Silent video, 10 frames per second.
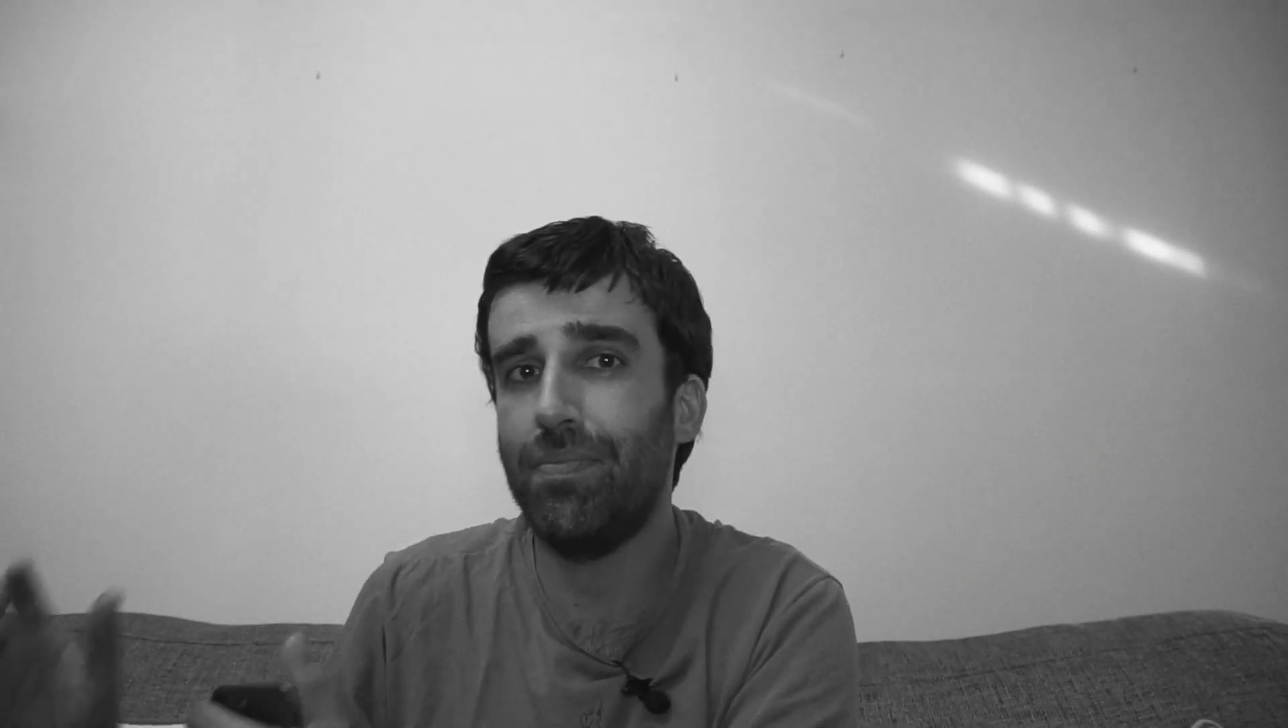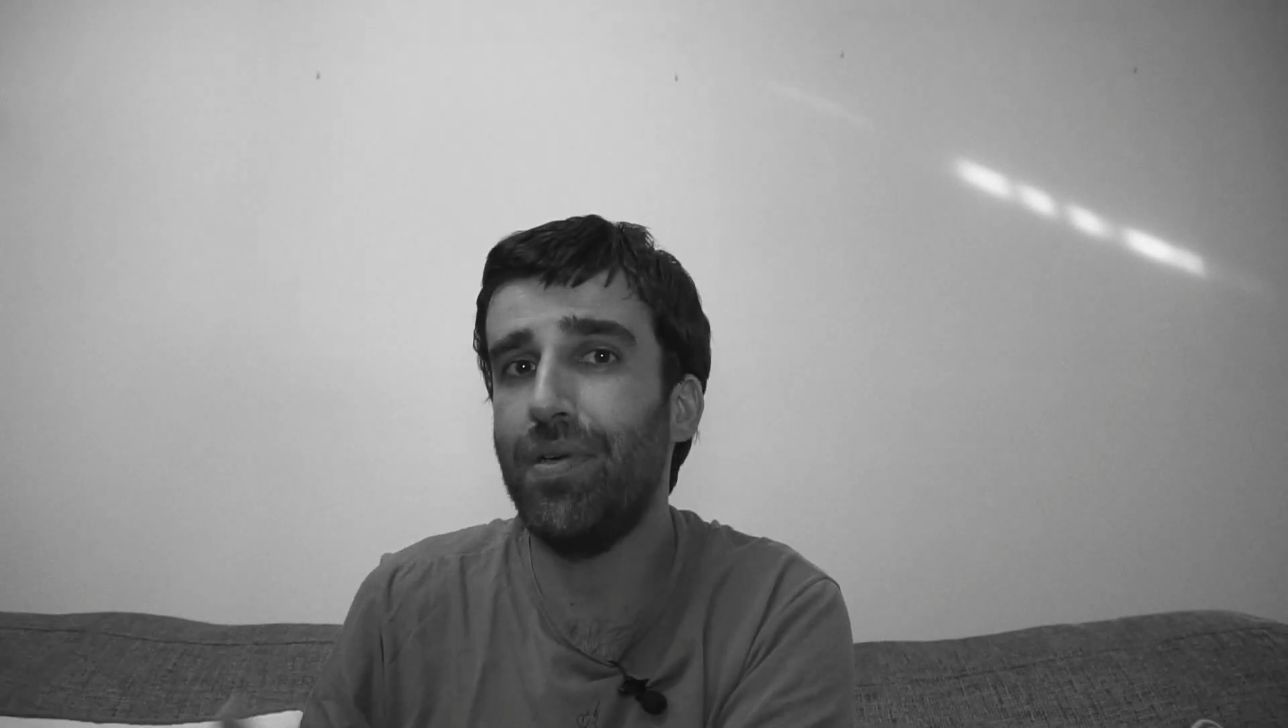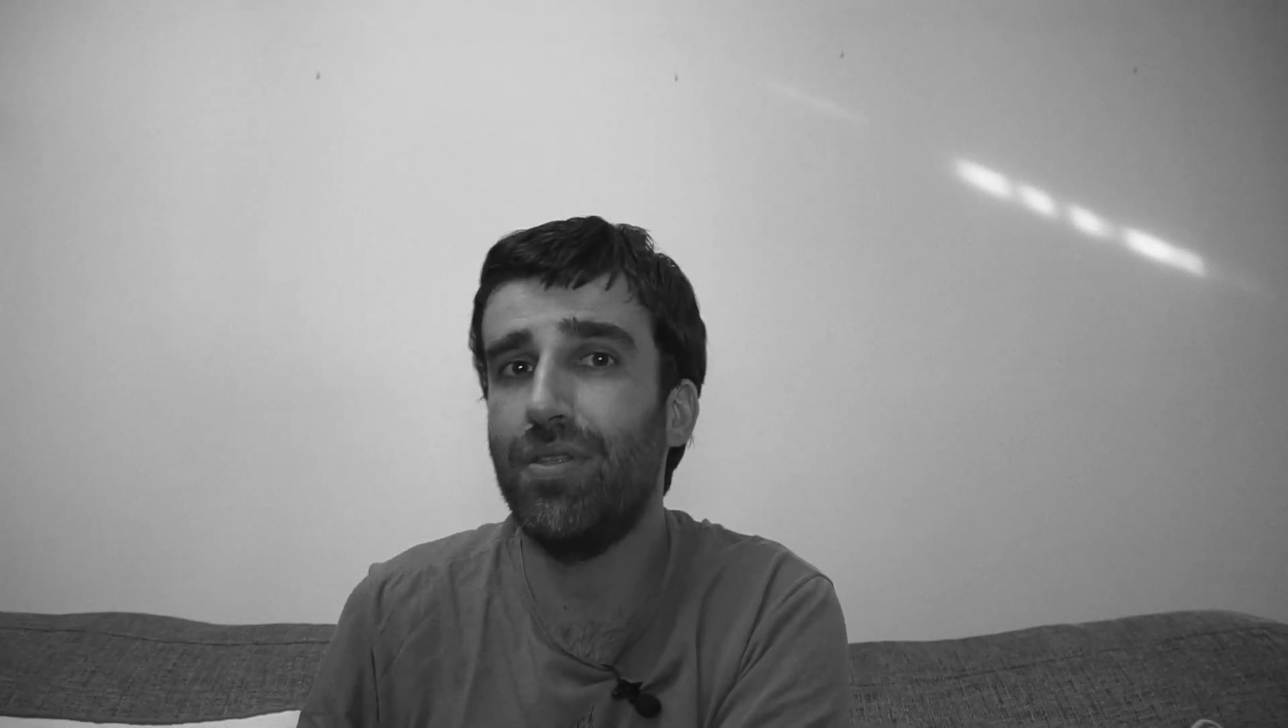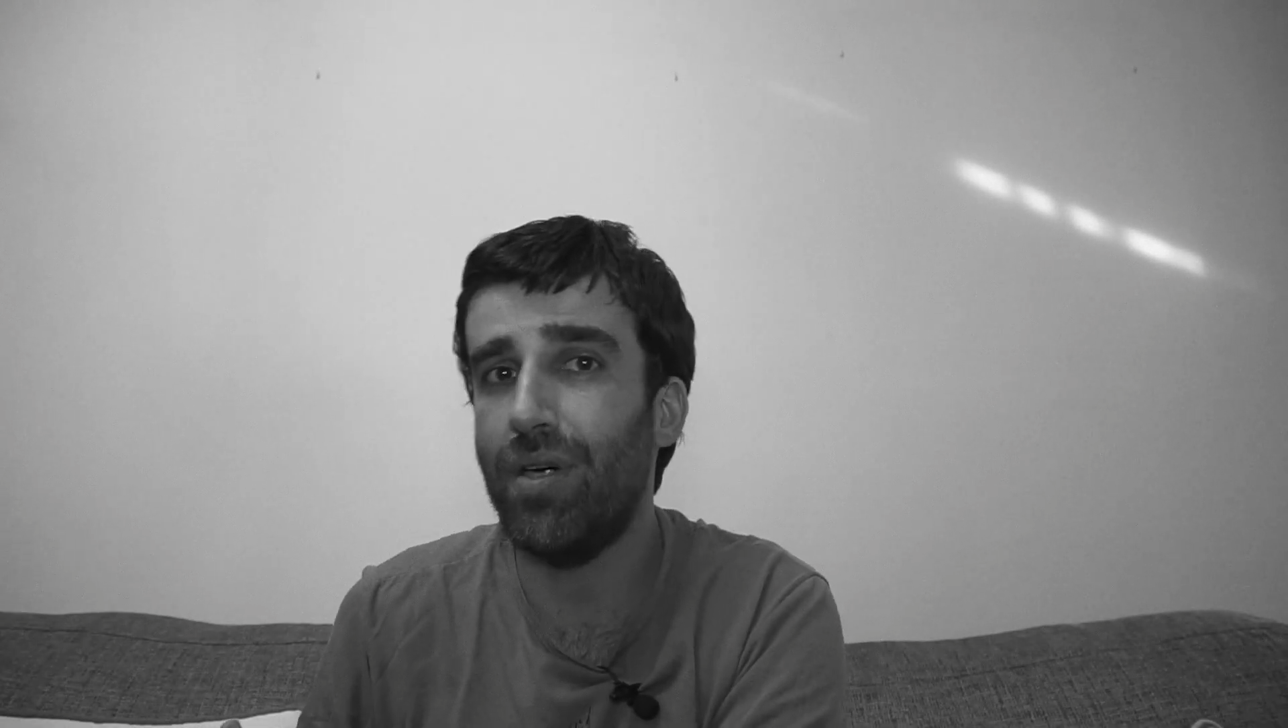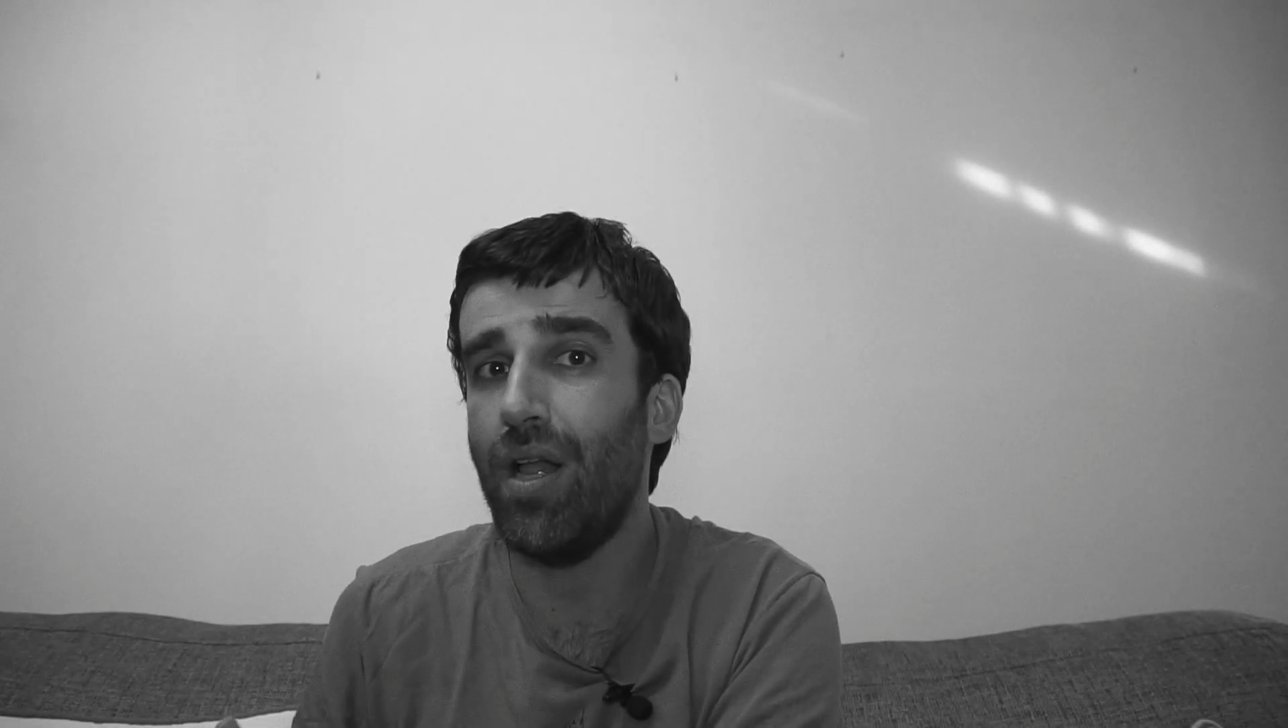
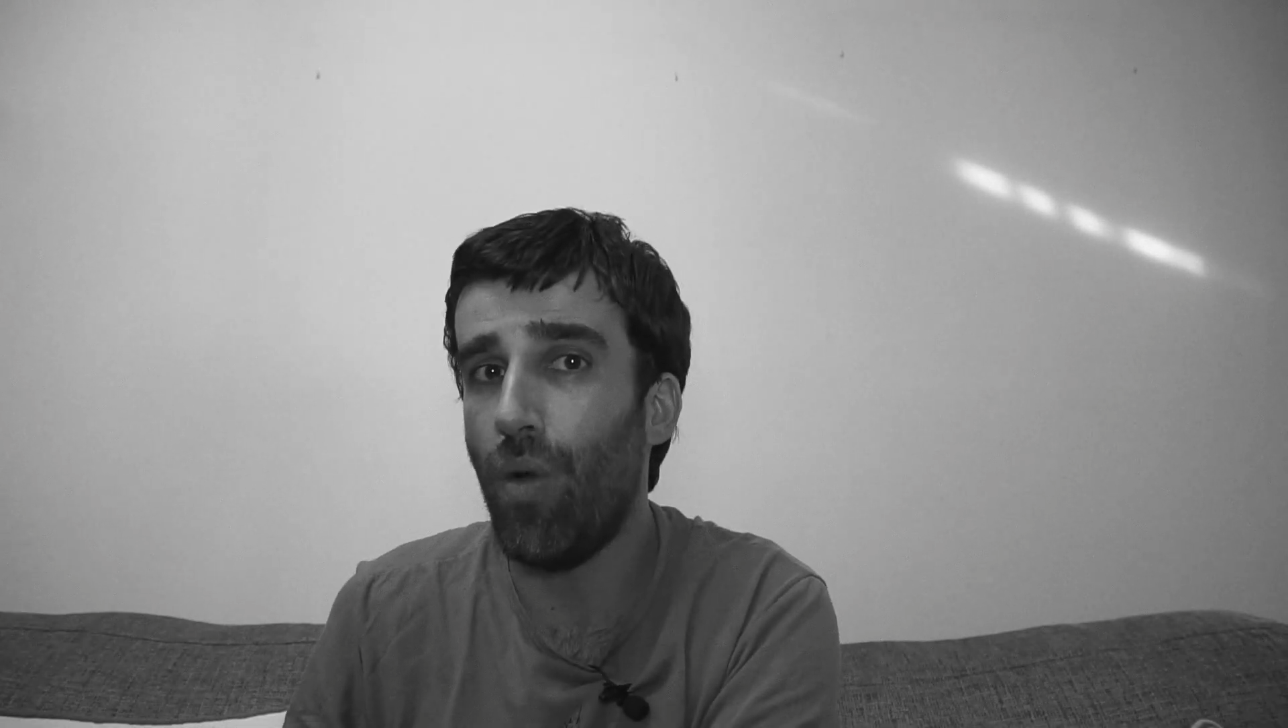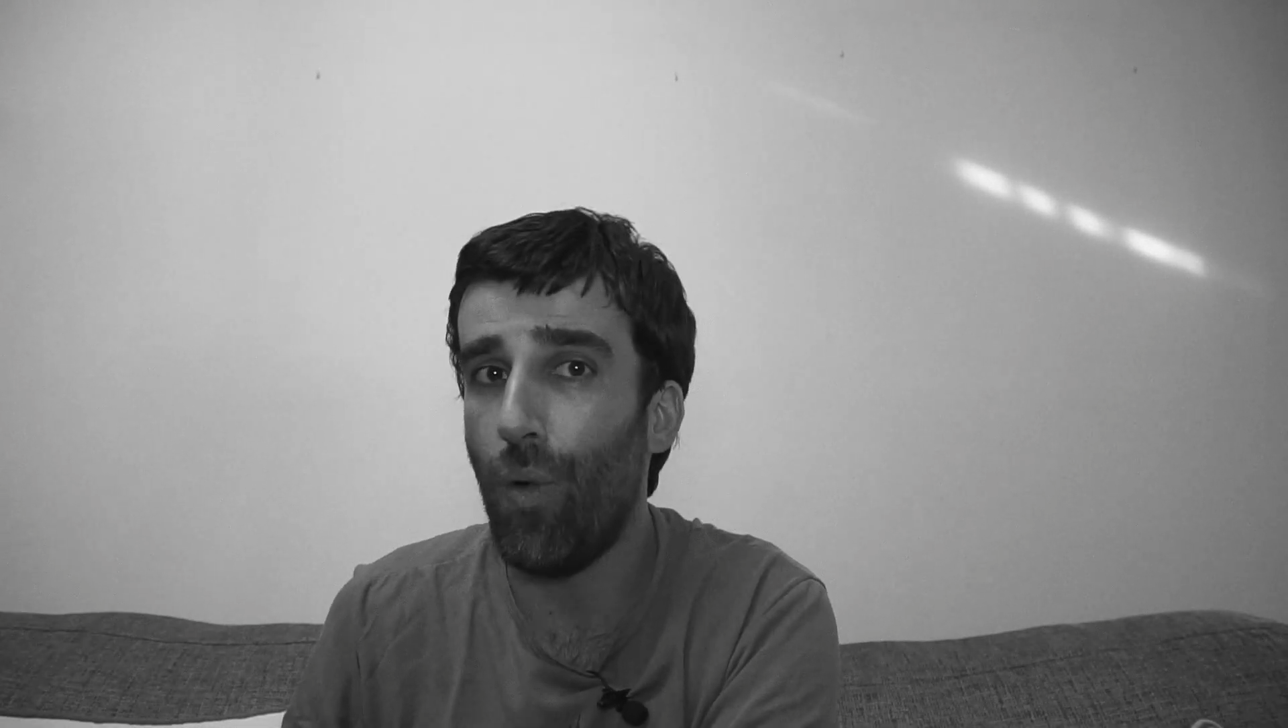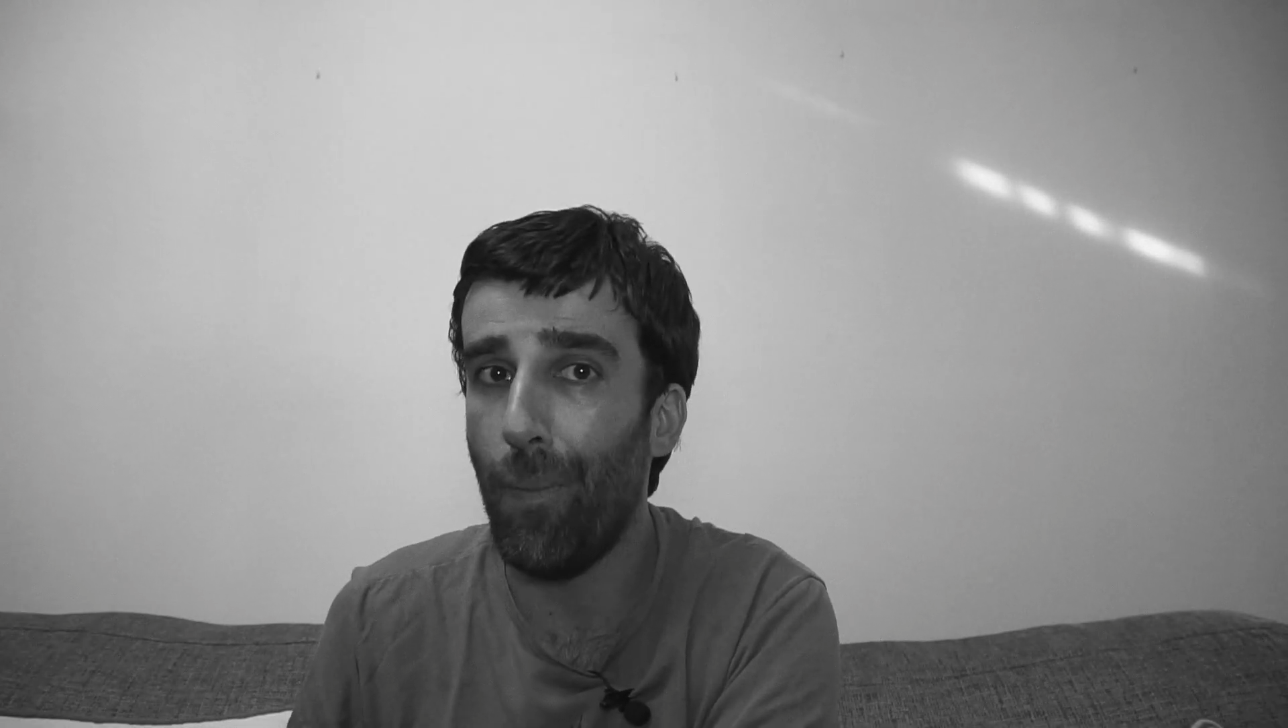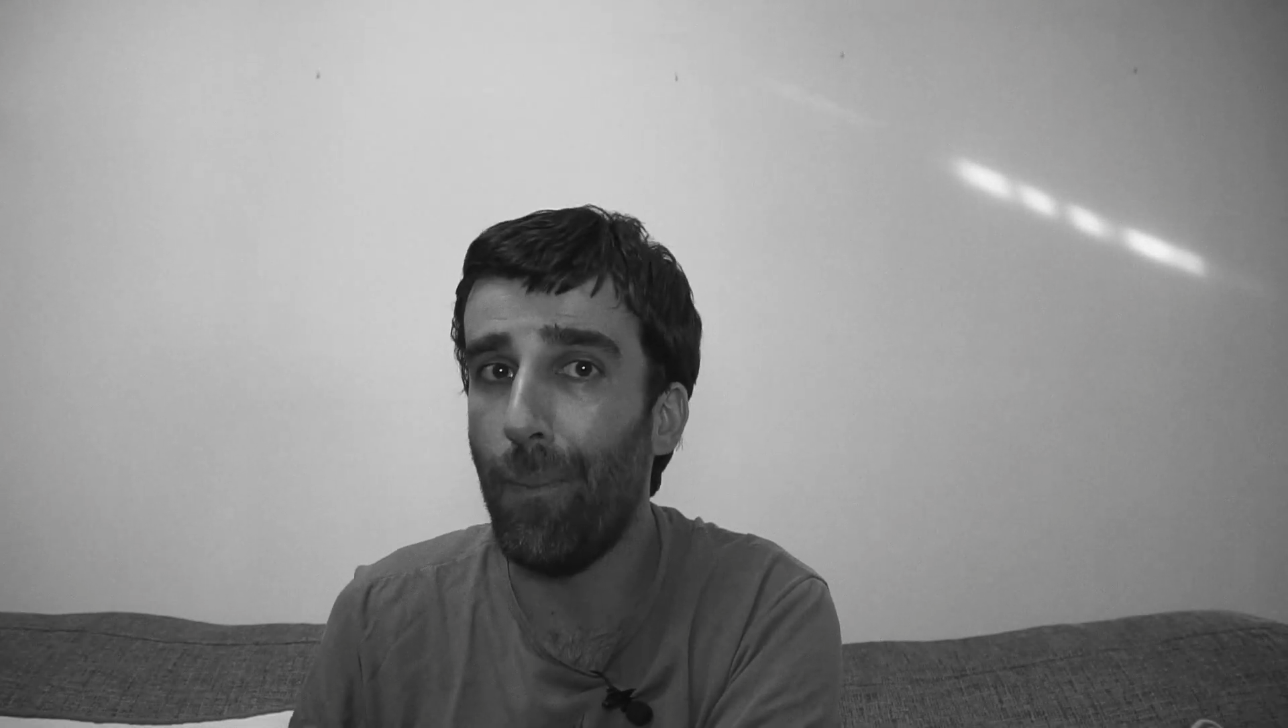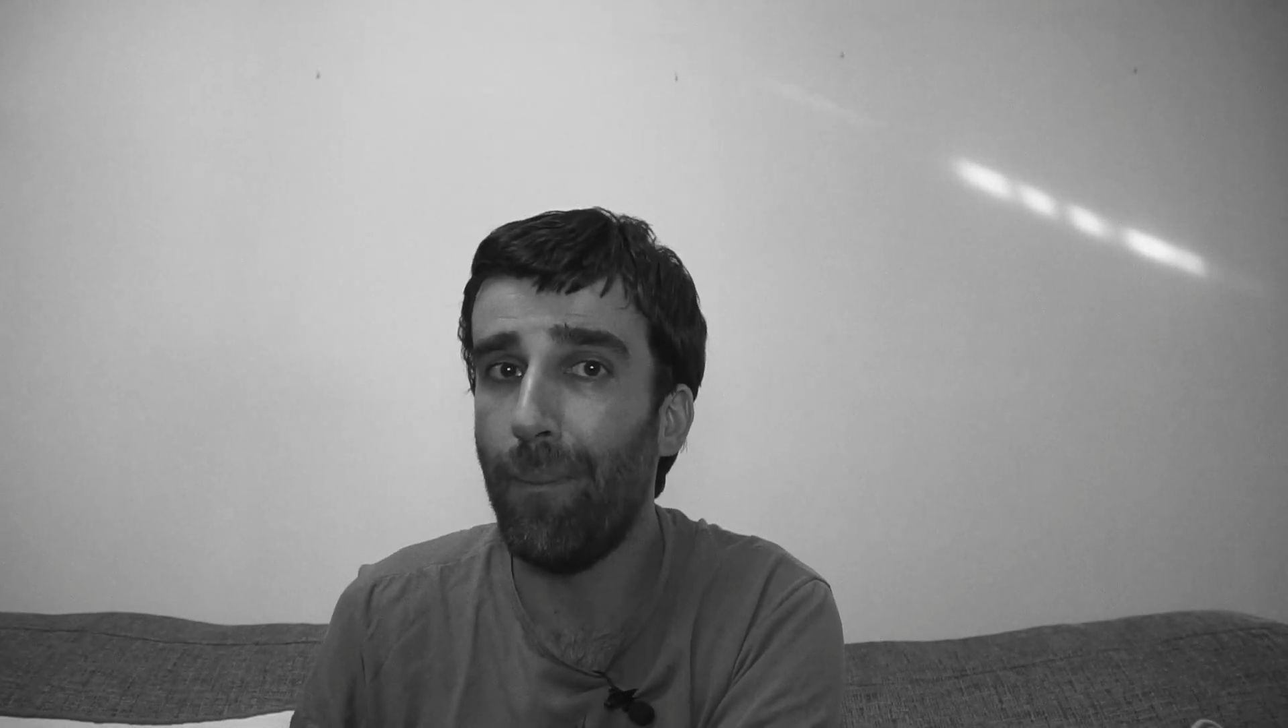printer at
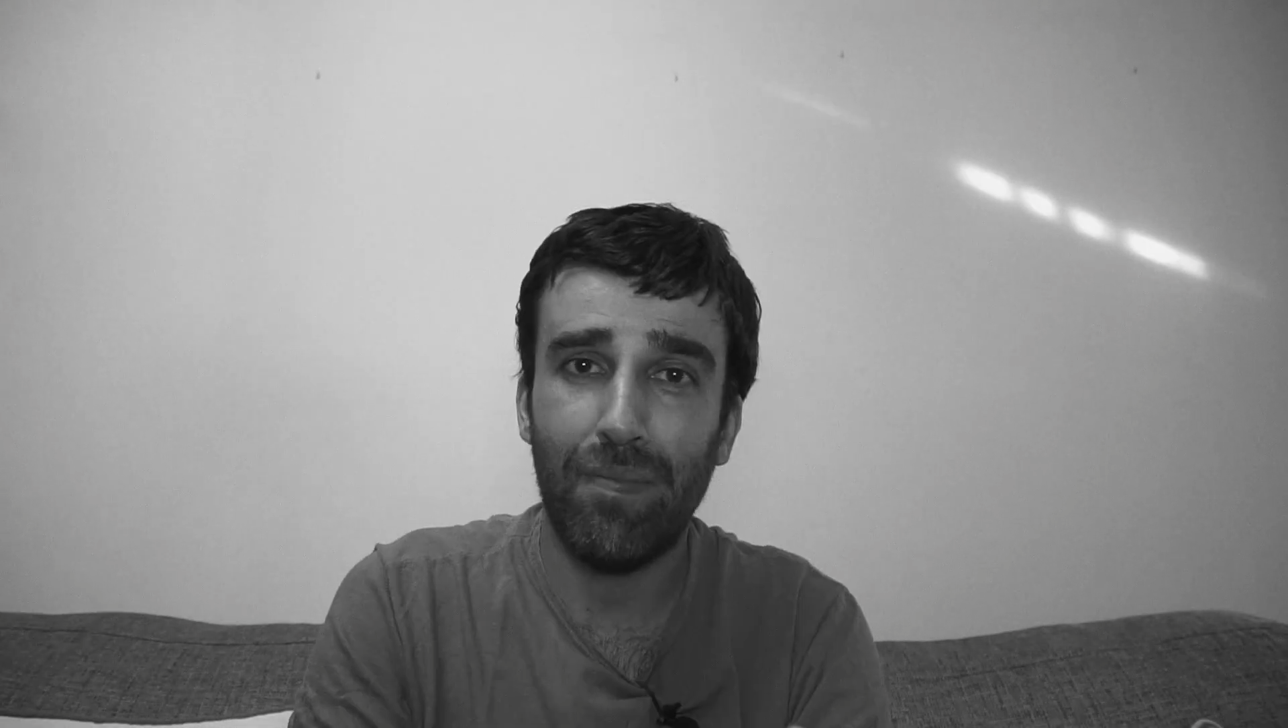home.